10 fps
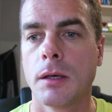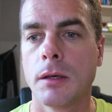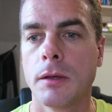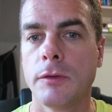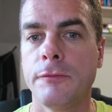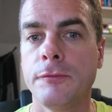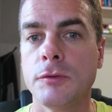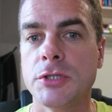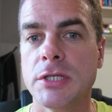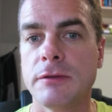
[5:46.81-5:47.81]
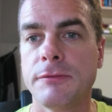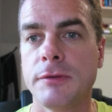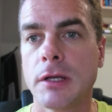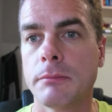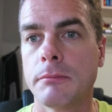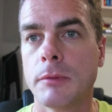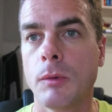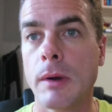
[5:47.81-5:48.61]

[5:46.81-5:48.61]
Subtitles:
Fujifilm